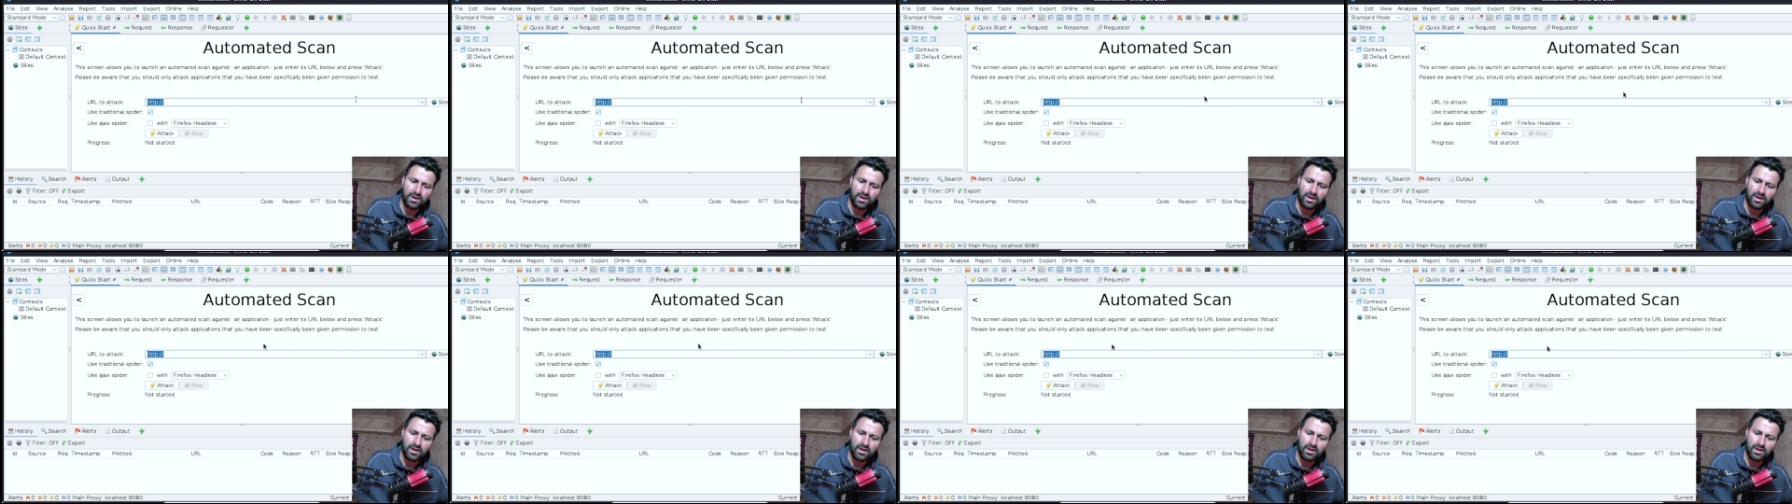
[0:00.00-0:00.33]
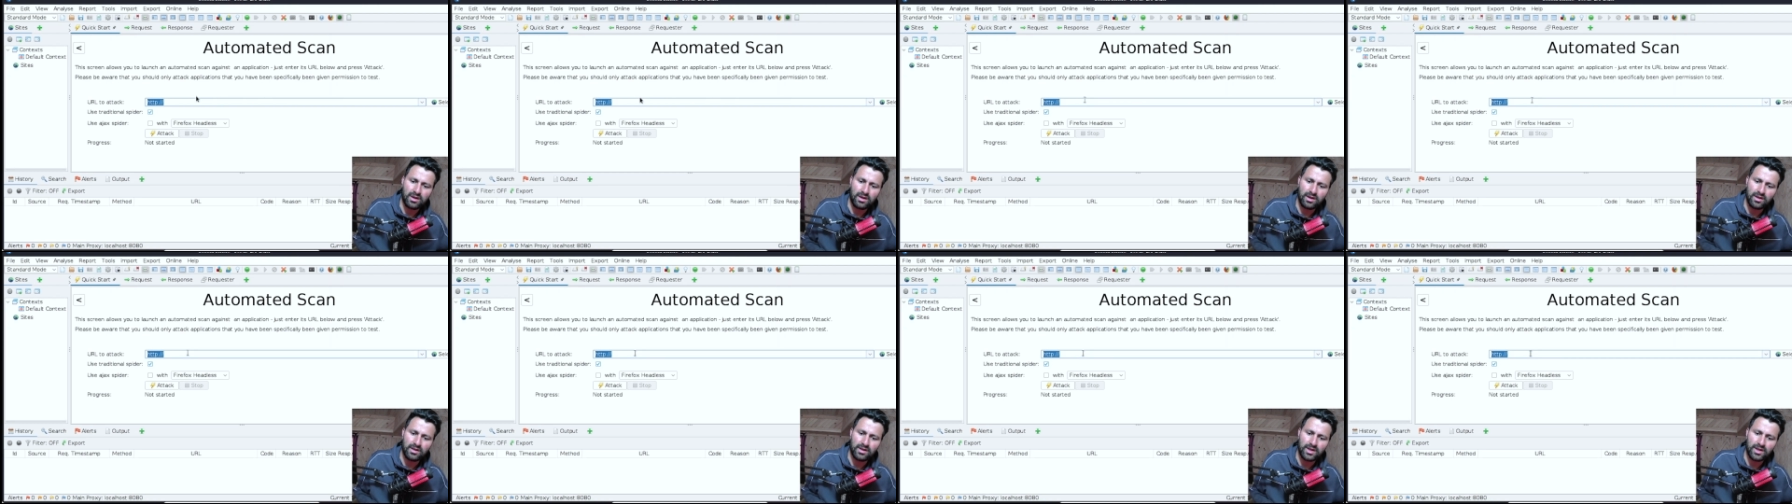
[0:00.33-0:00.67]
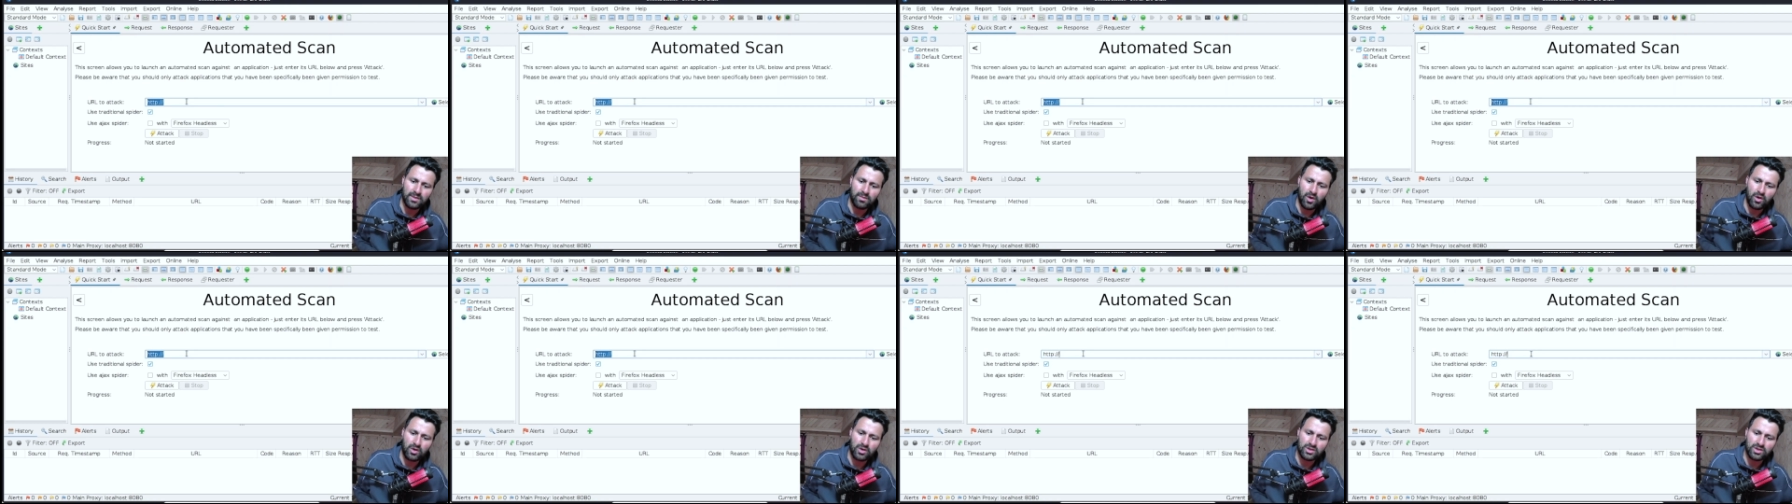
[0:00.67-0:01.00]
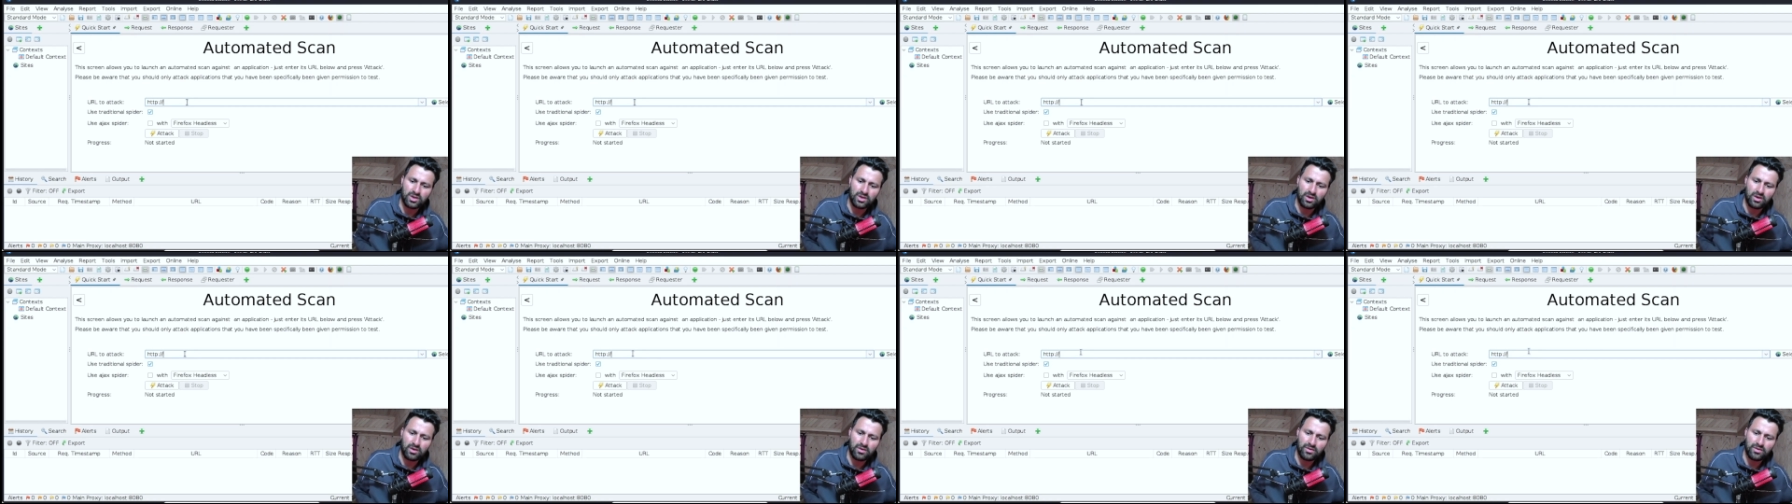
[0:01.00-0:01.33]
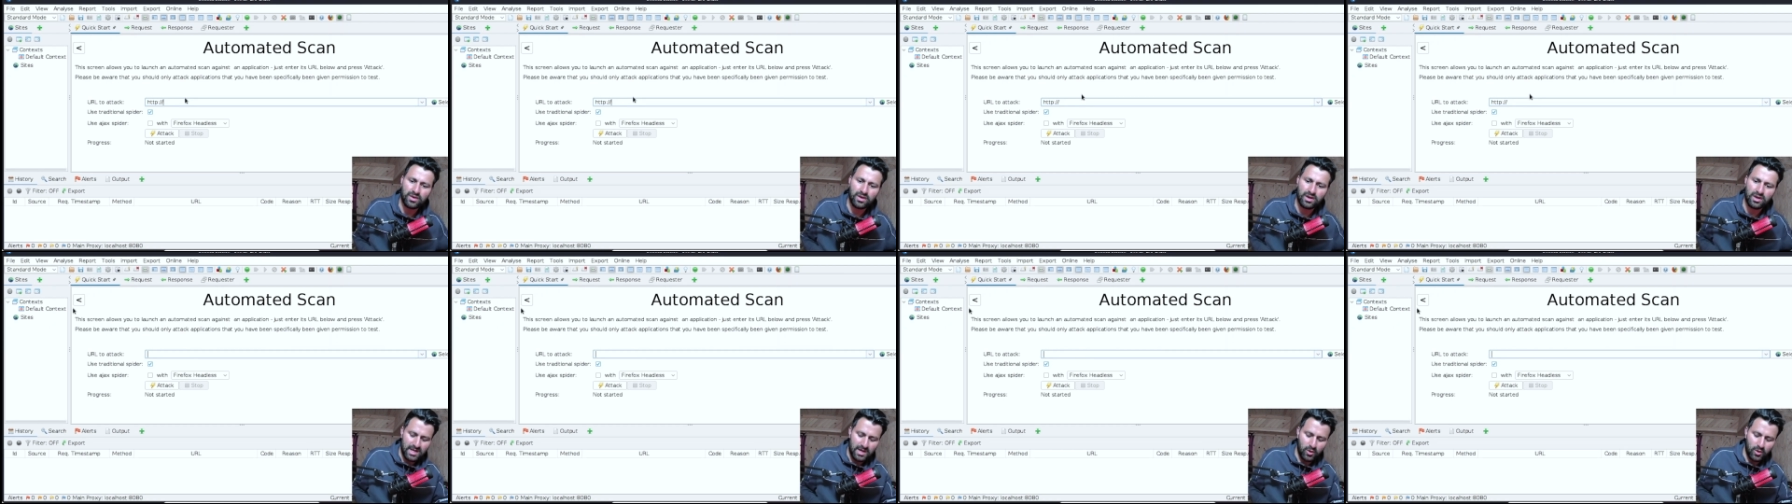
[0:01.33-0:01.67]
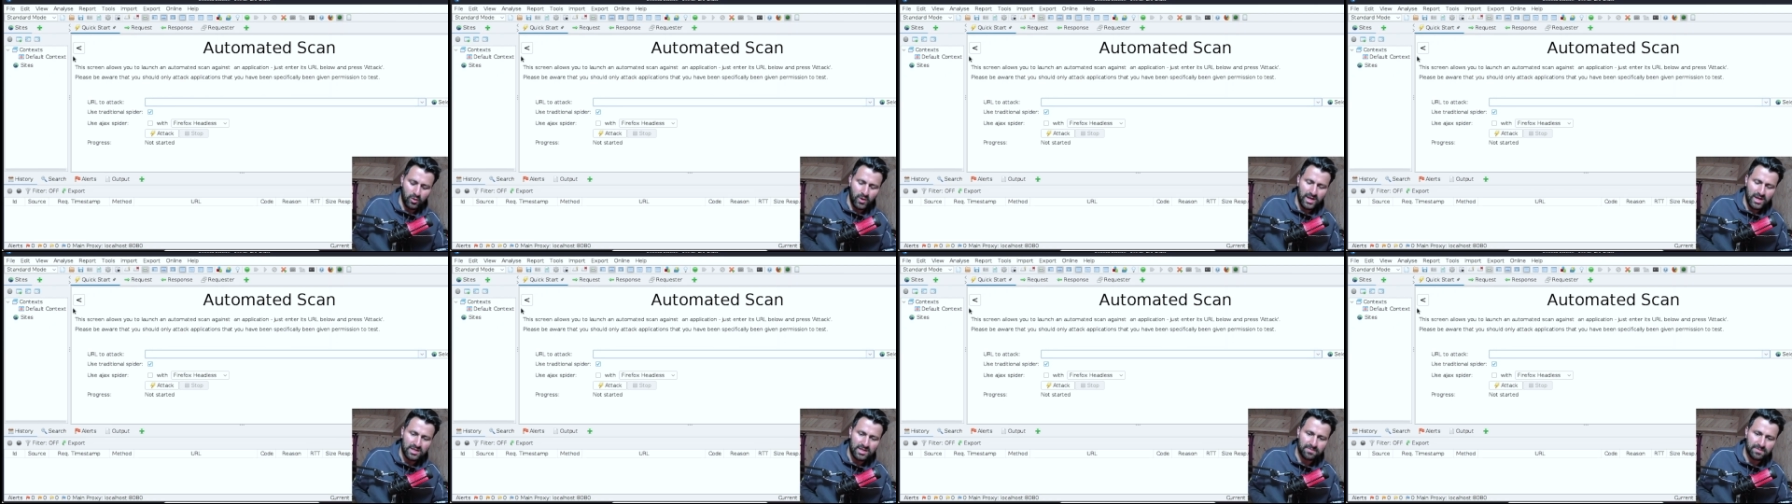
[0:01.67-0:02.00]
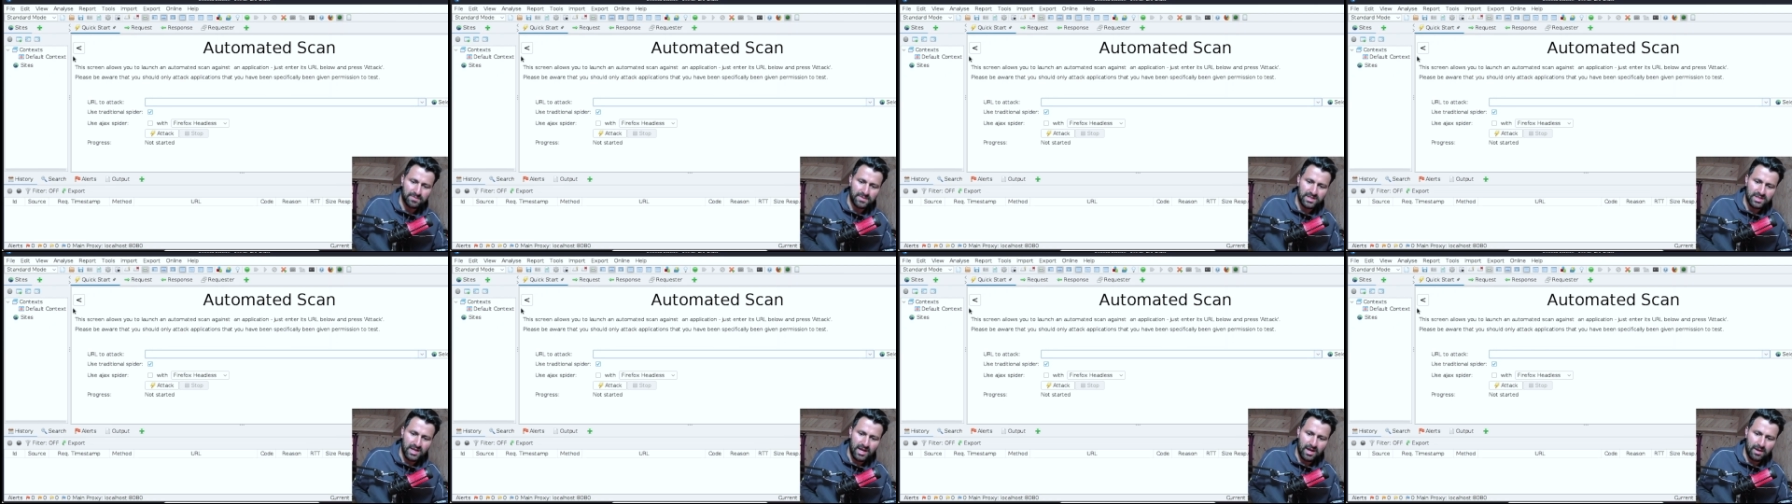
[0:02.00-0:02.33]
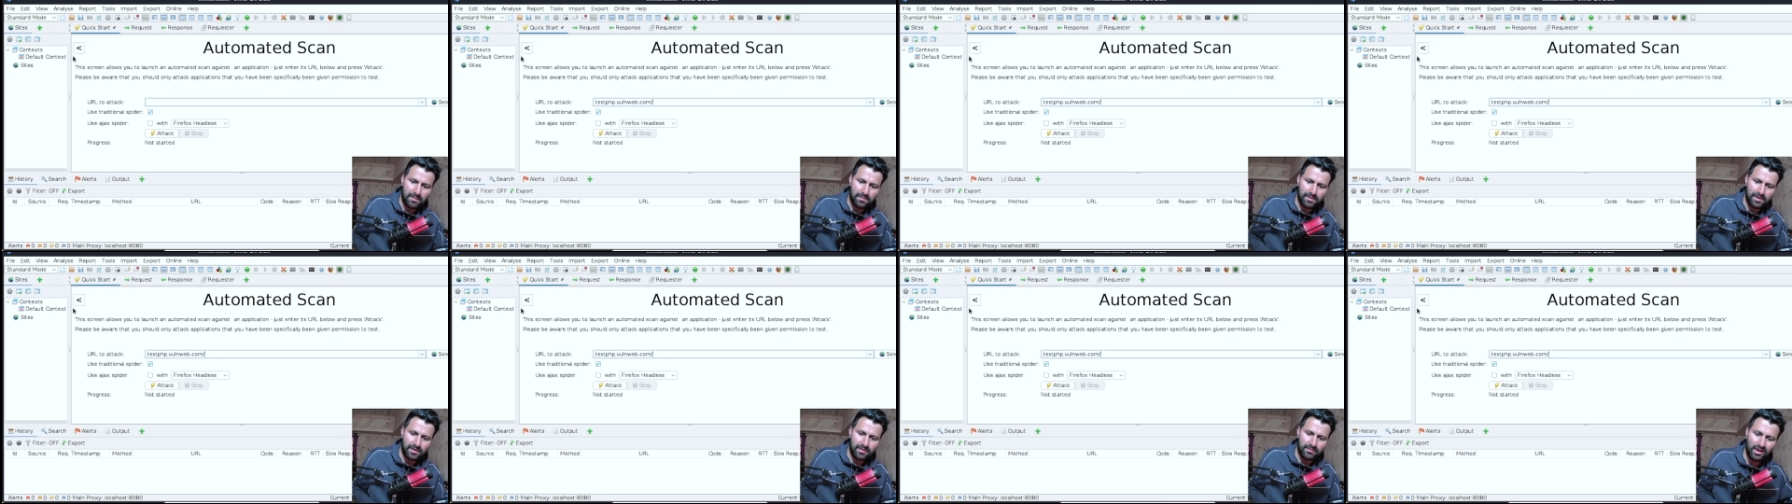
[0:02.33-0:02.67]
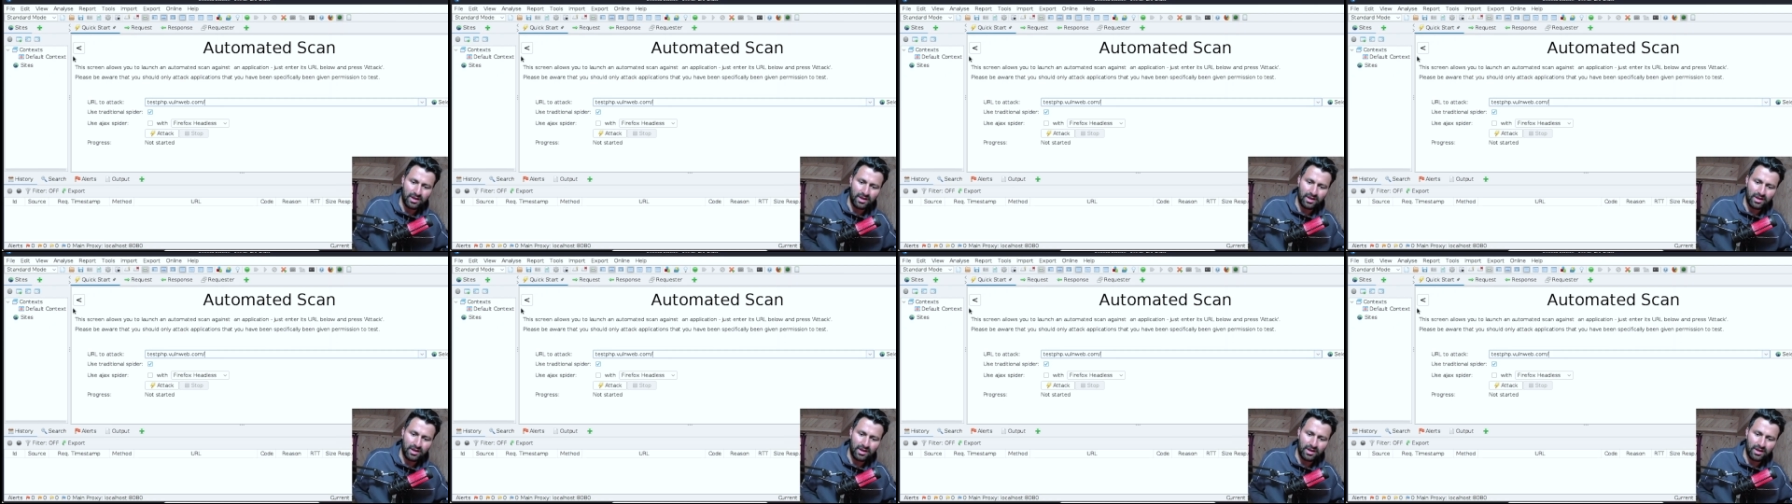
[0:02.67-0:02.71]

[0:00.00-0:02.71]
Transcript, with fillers: here in the box of OWASP ZAP.